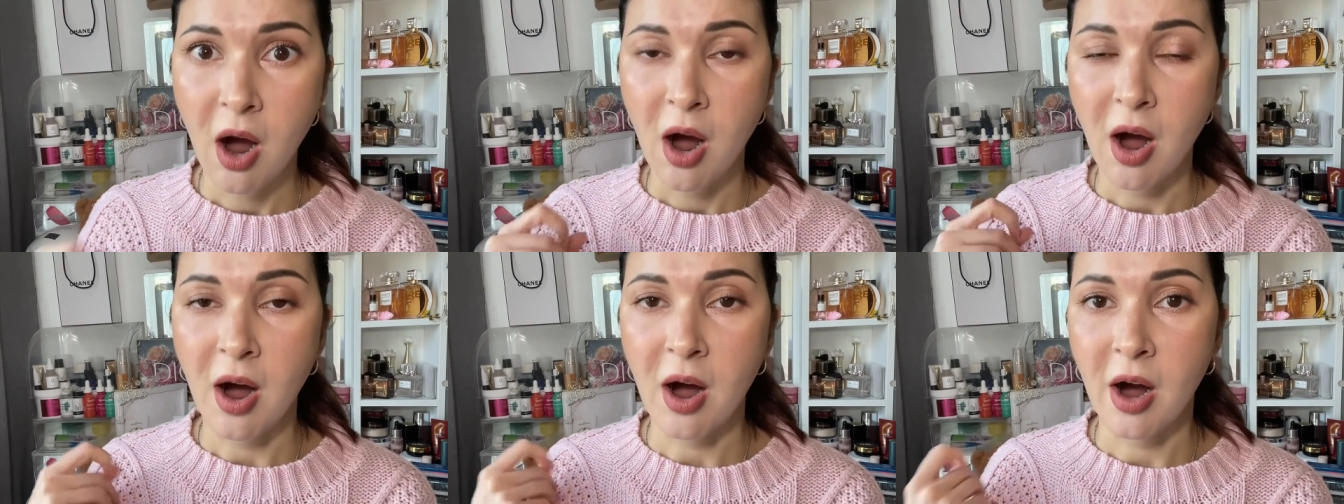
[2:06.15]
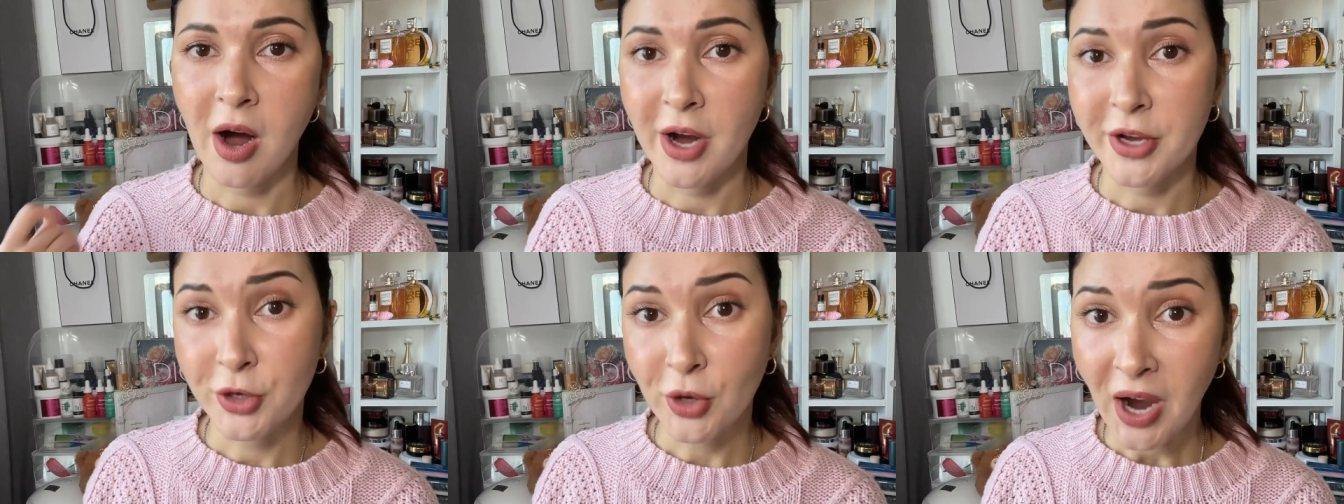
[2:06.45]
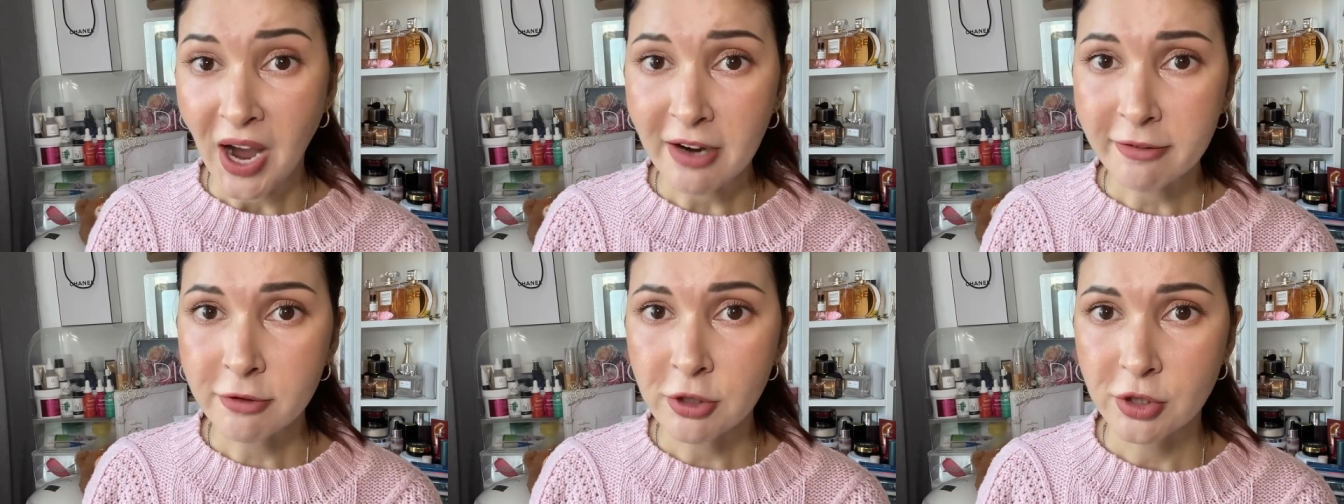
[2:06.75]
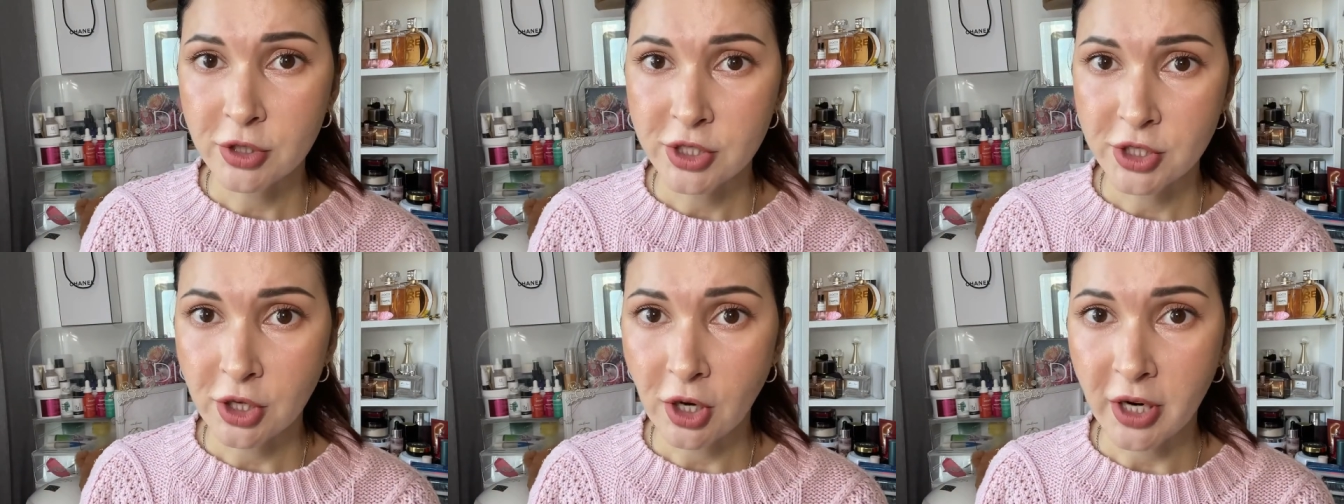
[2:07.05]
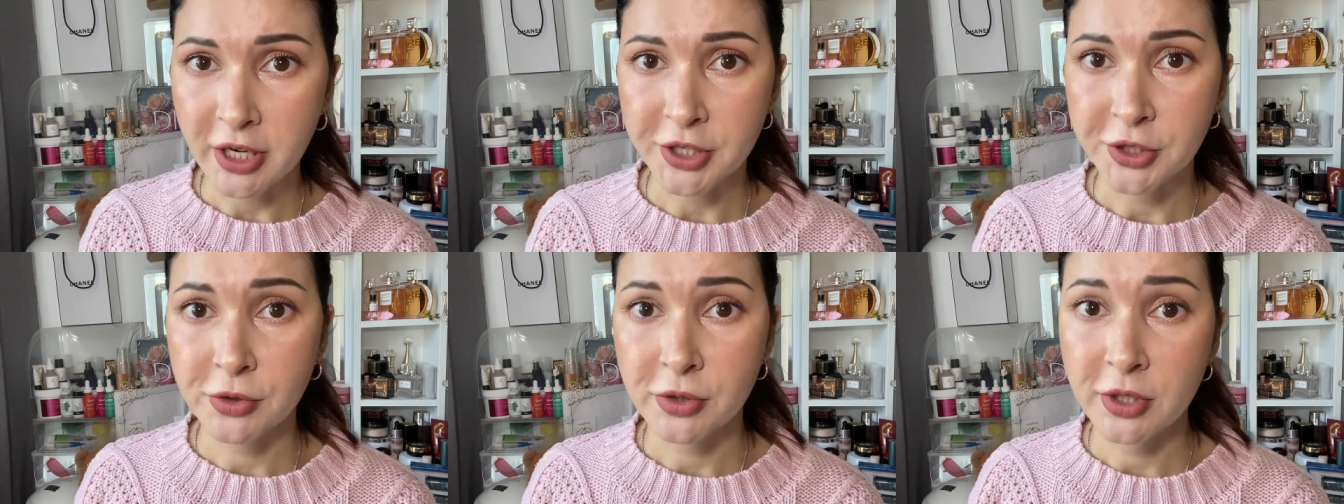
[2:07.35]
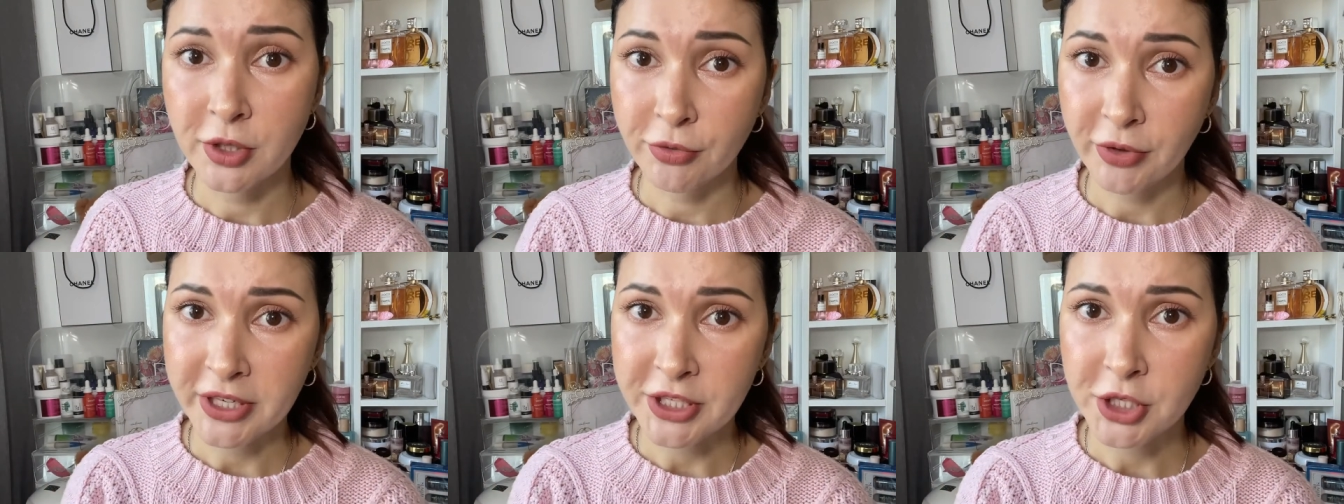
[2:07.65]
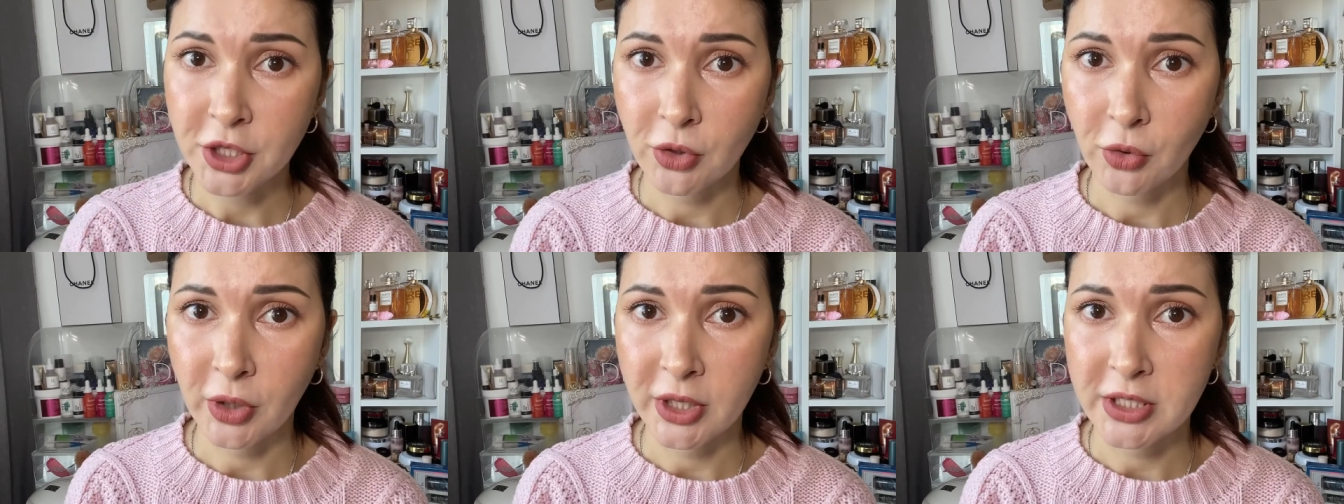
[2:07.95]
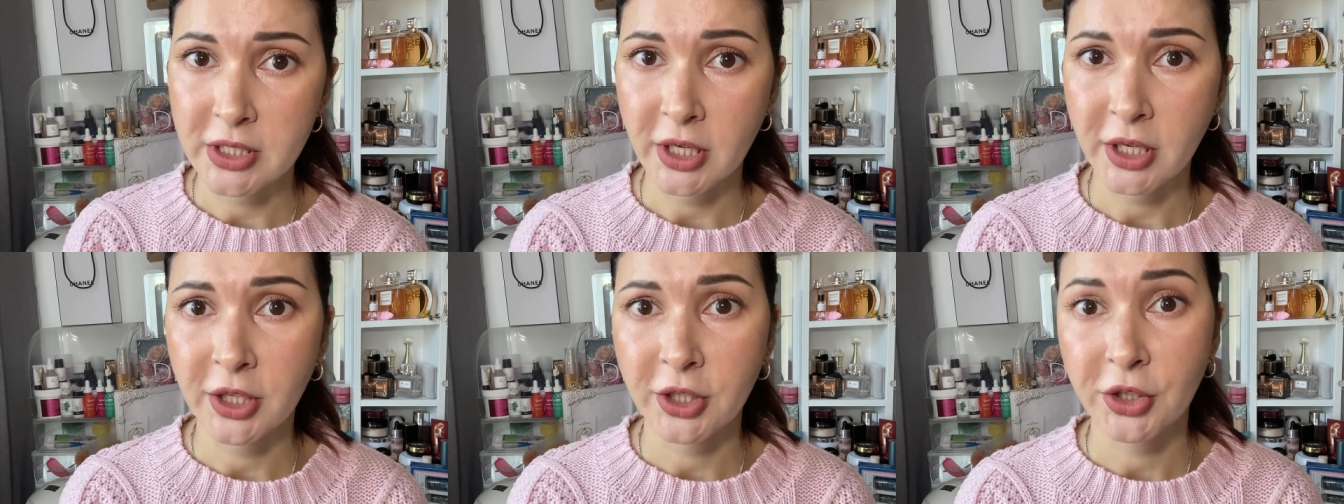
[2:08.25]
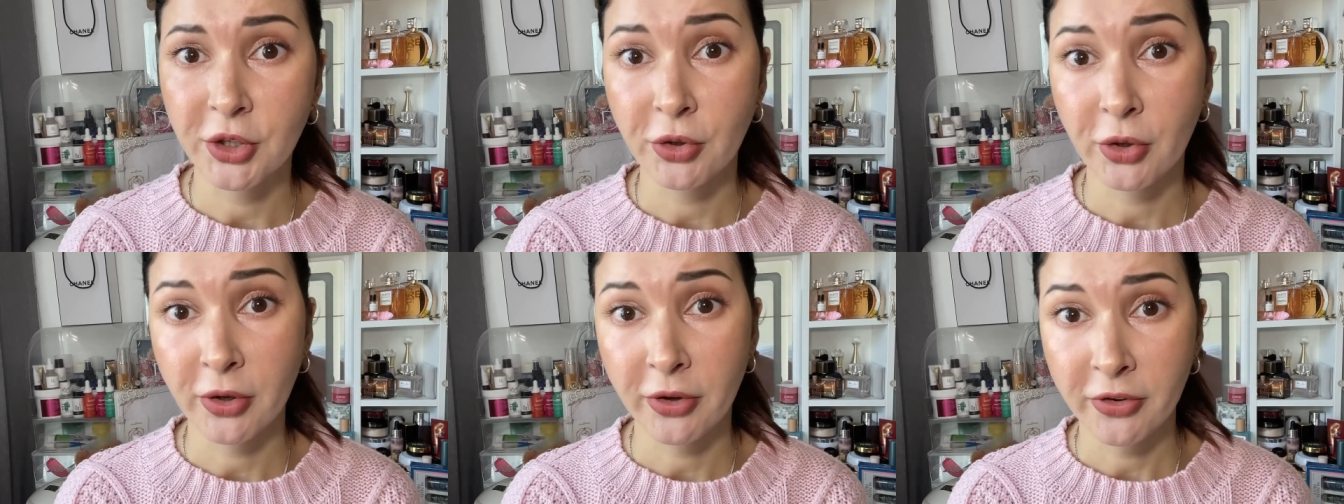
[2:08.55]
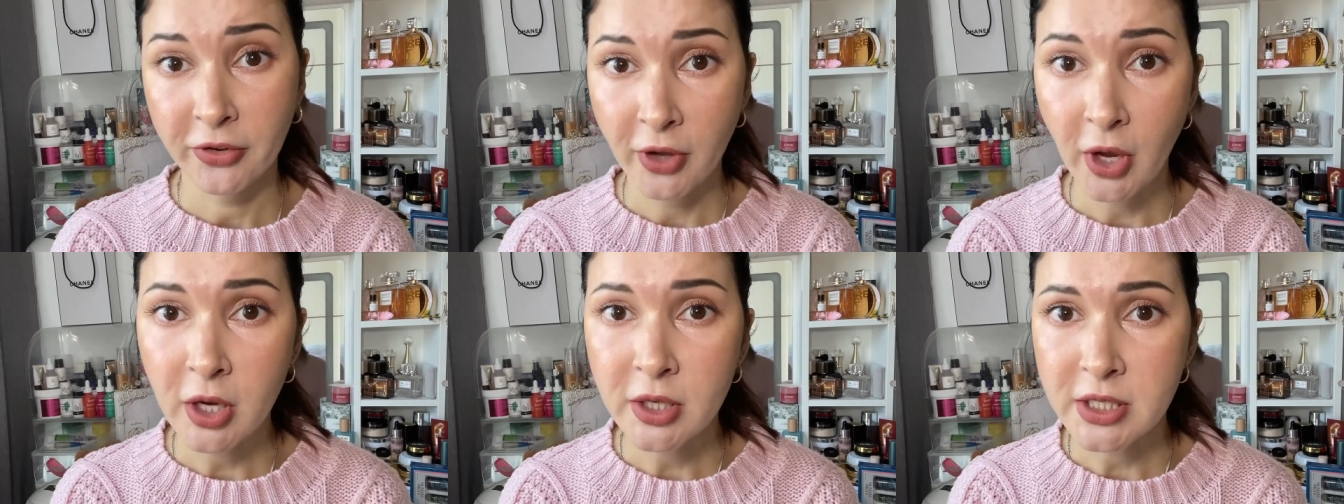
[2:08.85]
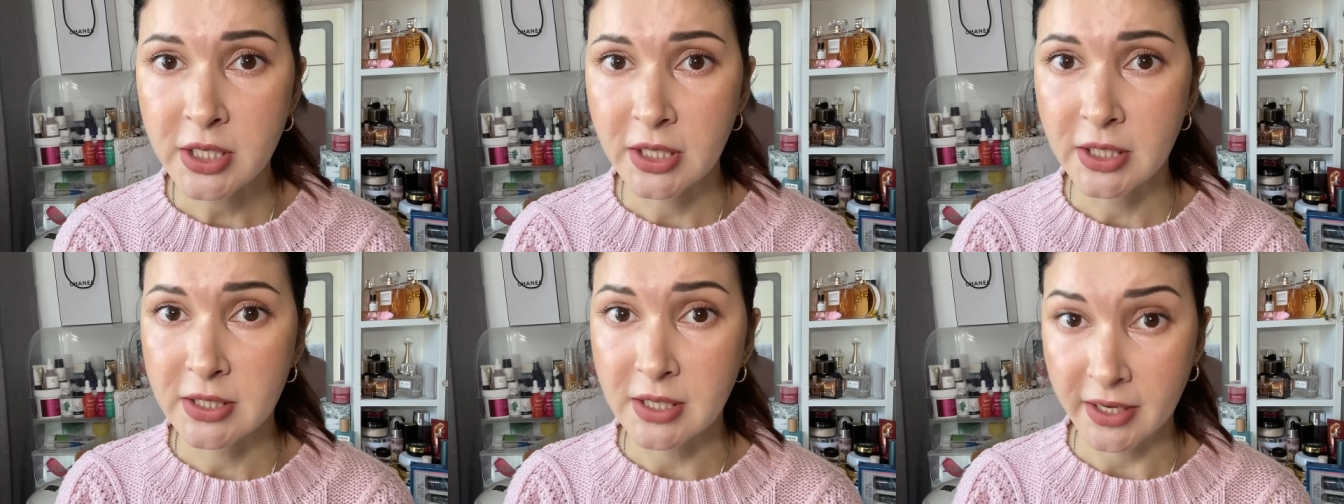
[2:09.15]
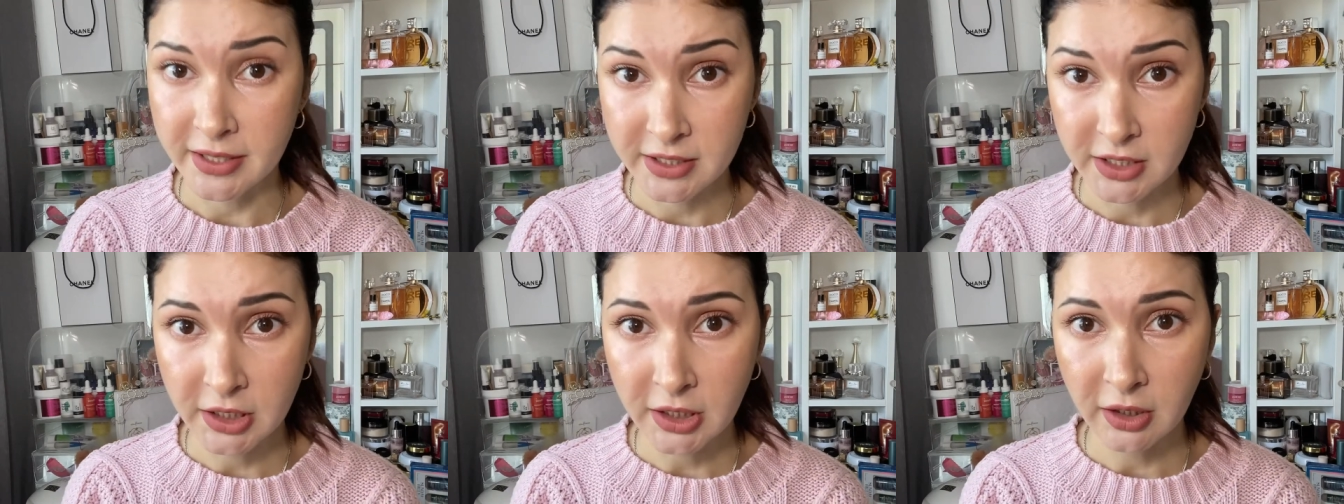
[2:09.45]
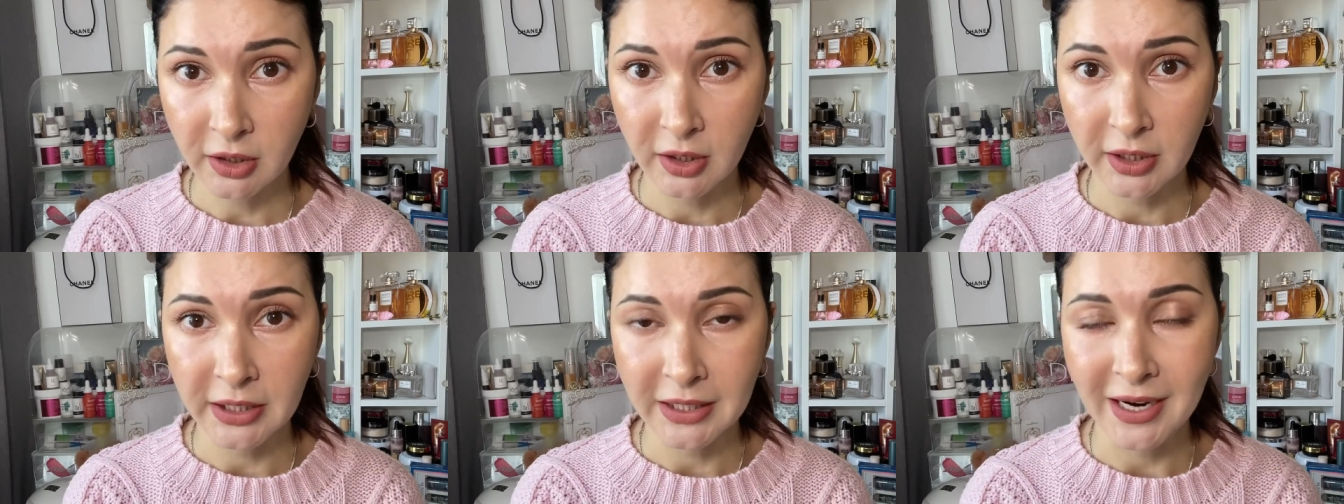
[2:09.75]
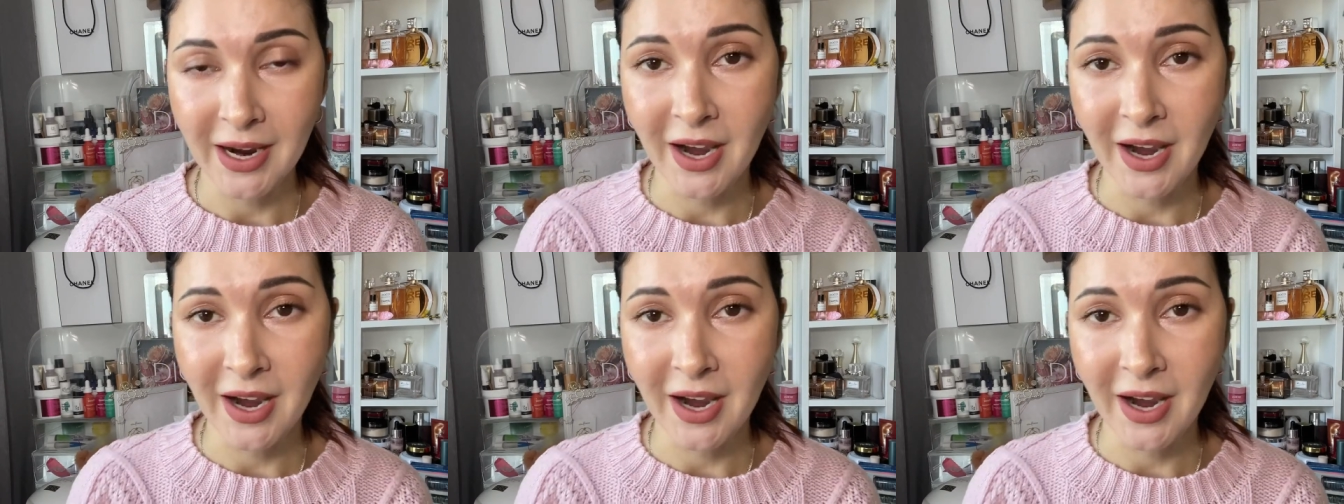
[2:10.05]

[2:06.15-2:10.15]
You have to start using retinoids in your 30s, ideally,